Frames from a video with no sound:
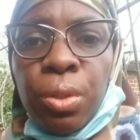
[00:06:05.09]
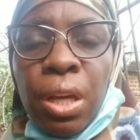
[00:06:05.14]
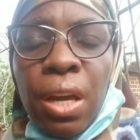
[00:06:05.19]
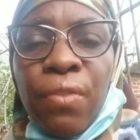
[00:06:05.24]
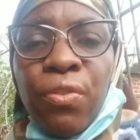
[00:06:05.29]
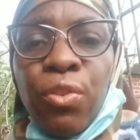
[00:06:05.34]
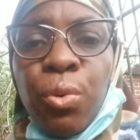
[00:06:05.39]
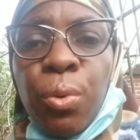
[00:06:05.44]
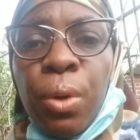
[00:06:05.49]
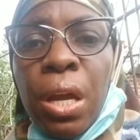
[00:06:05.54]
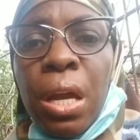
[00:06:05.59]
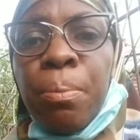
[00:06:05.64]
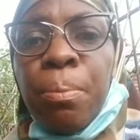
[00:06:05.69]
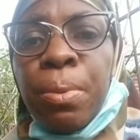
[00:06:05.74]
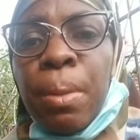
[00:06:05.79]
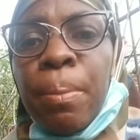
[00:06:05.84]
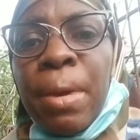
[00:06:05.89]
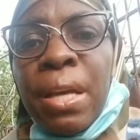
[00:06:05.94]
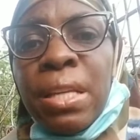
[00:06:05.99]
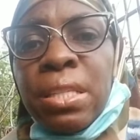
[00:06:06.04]
If you
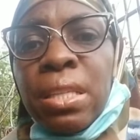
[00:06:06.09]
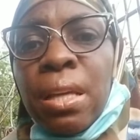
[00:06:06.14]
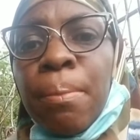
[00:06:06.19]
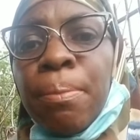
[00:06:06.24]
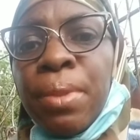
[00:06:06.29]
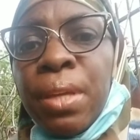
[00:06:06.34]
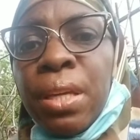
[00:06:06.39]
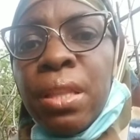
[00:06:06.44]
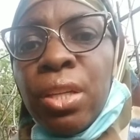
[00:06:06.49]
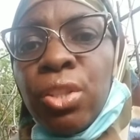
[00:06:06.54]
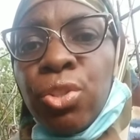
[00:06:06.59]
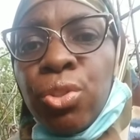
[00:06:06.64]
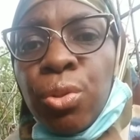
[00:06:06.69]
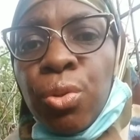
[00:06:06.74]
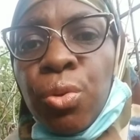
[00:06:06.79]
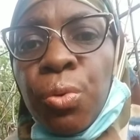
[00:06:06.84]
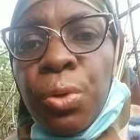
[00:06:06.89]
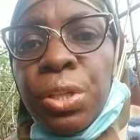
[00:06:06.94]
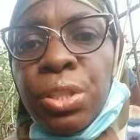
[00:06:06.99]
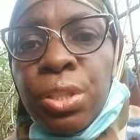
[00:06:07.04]
implement something that you're
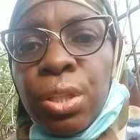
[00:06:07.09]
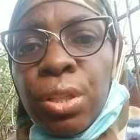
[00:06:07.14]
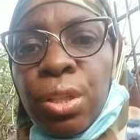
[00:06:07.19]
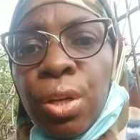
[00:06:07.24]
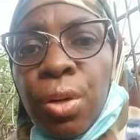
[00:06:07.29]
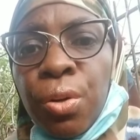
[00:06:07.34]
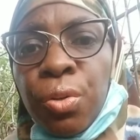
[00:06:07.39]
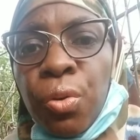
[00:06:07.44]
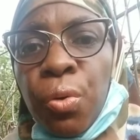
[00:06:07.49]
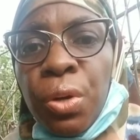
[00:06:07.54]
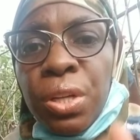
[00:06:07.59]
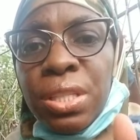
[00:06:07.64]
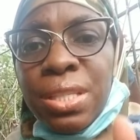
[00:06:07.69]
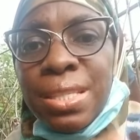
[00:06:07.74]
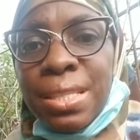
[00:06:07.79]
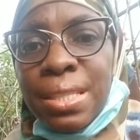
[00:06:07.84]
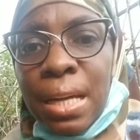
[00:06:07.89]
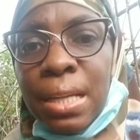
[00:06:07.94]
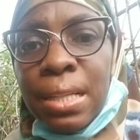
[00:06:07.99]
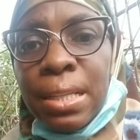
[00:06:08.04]
going to learn on
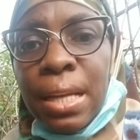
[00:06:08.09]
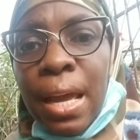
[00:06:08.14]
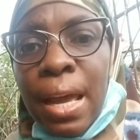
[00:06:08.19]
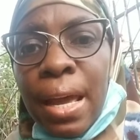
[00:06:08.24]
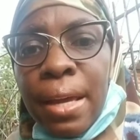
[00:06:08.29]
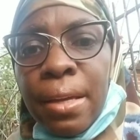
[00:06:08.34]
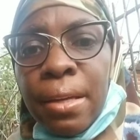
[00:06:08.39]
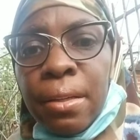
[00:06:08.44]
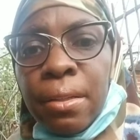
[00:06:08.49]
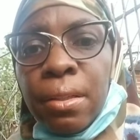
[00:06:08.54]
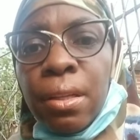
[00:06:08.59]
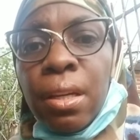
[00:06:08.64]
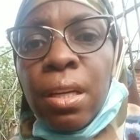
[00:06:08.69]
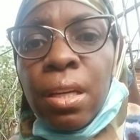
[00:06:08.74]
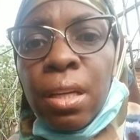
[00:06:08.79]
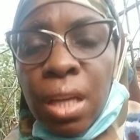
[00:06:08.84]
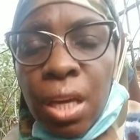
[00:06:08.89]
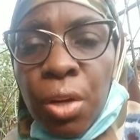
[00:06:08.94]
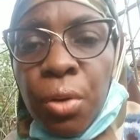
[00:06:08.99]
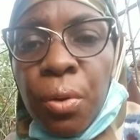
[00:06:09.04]
Sunday,
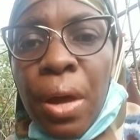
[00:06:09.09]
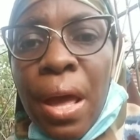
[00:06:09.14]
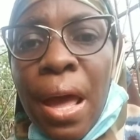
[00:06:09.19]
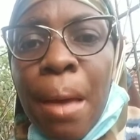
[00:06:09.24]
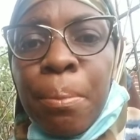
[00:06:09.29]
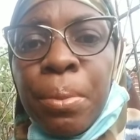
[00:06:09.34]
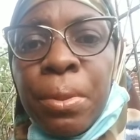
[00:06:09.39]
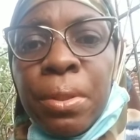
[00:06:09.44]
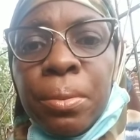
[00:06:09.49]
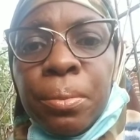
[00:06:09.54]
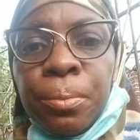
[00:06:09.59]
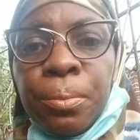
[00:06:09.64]
it'll happen.